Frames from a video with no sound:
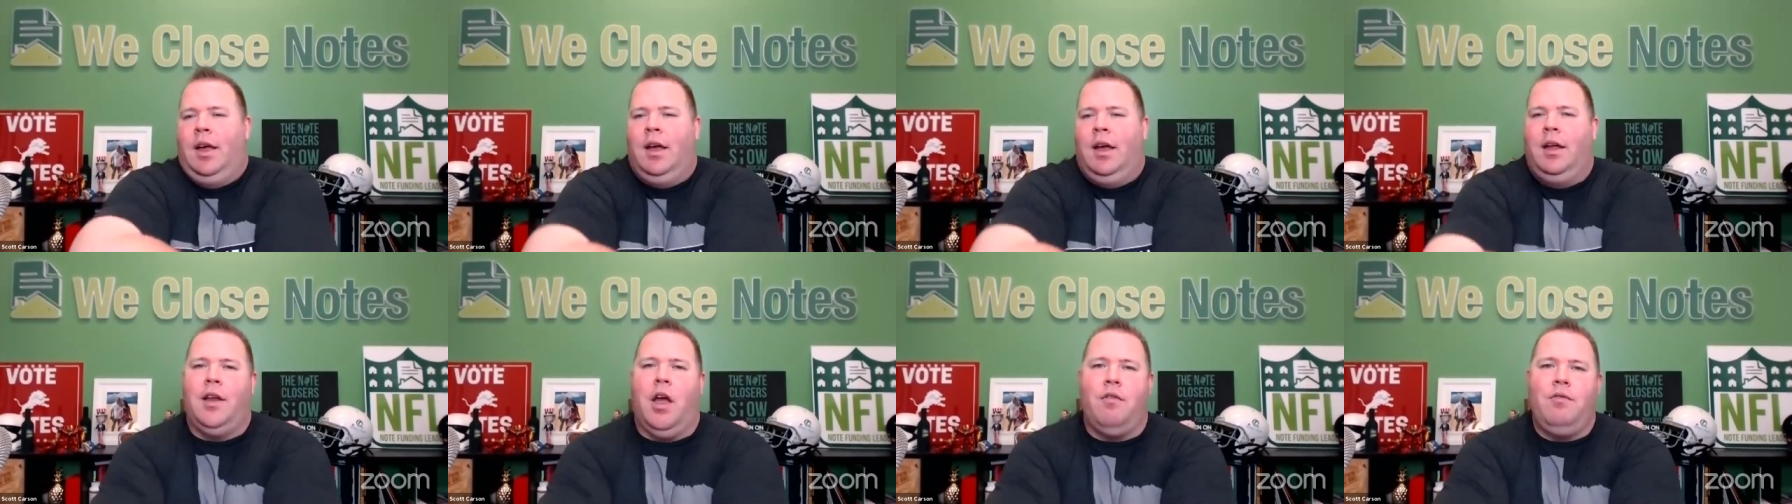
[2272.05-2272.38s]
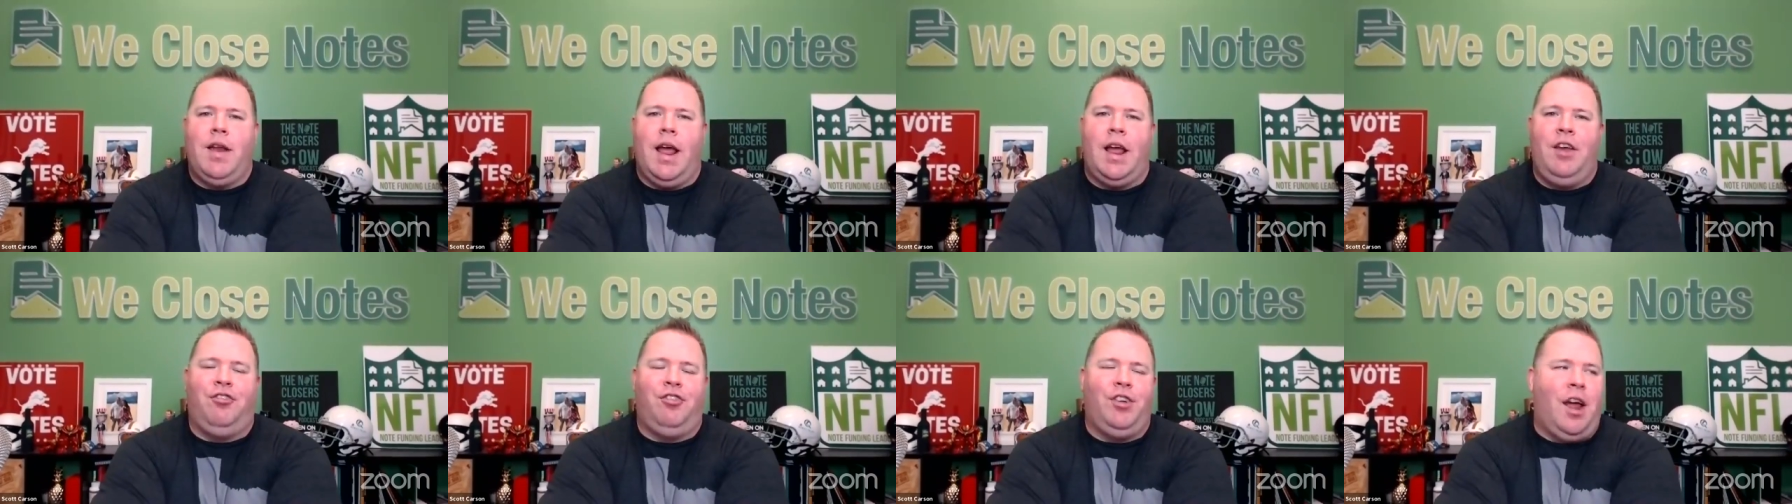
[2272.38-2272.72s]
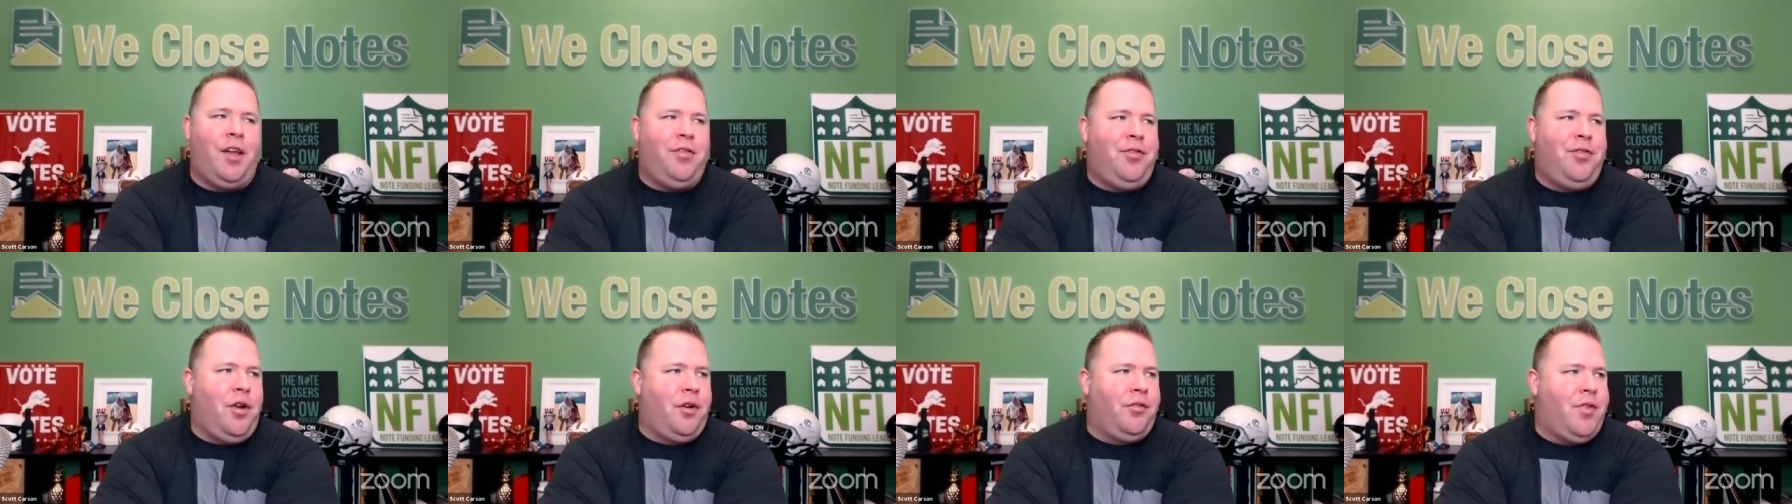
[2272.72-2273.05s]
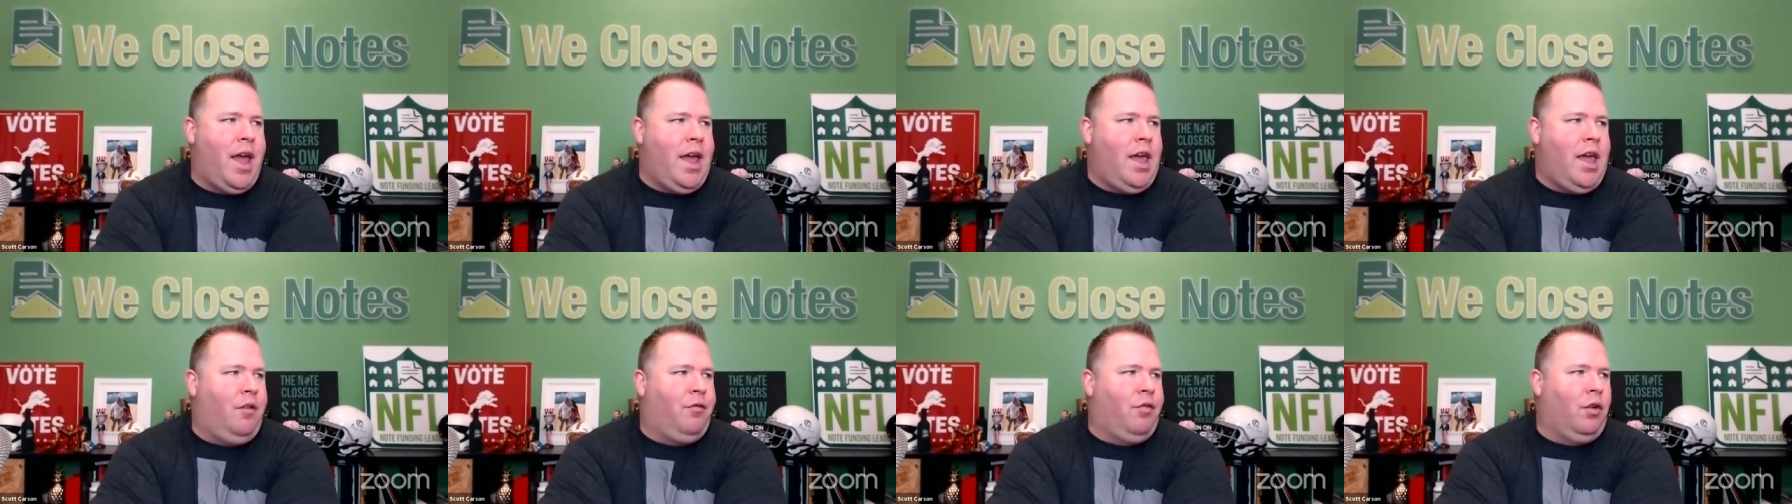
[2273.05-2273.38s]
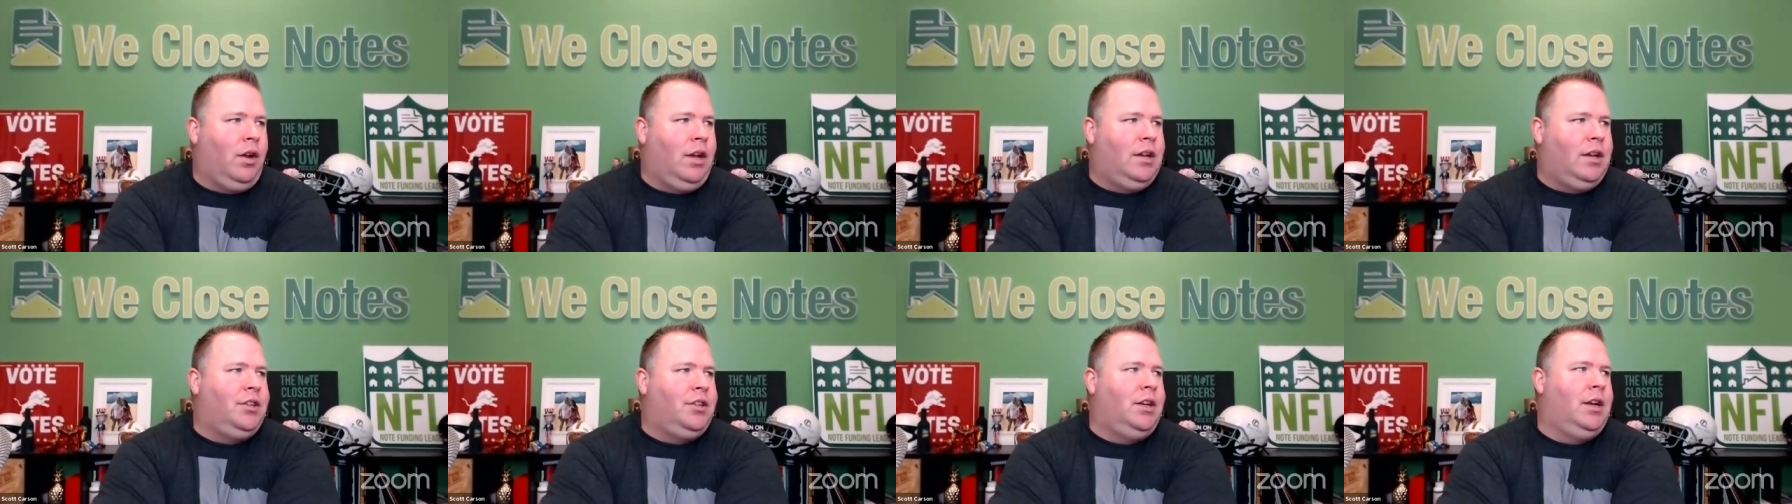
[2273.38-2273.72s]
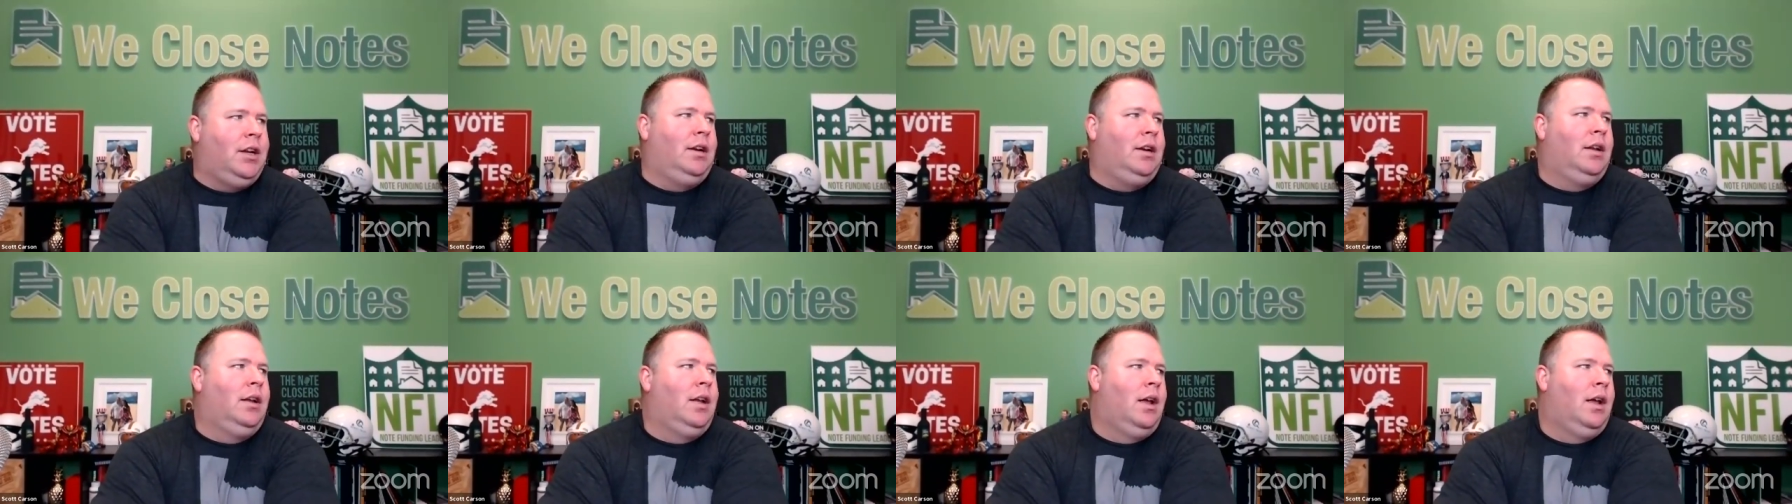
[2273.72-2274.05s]
Note Nation out there, thank you for
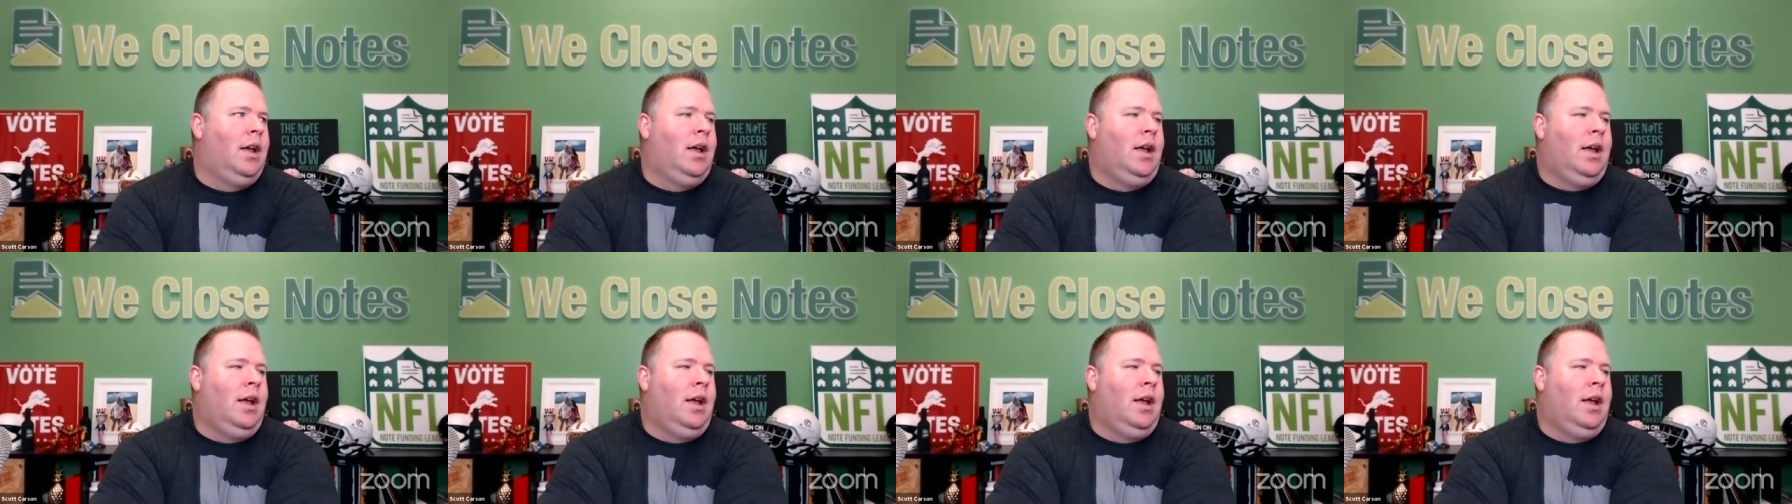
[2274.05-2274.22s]
listening.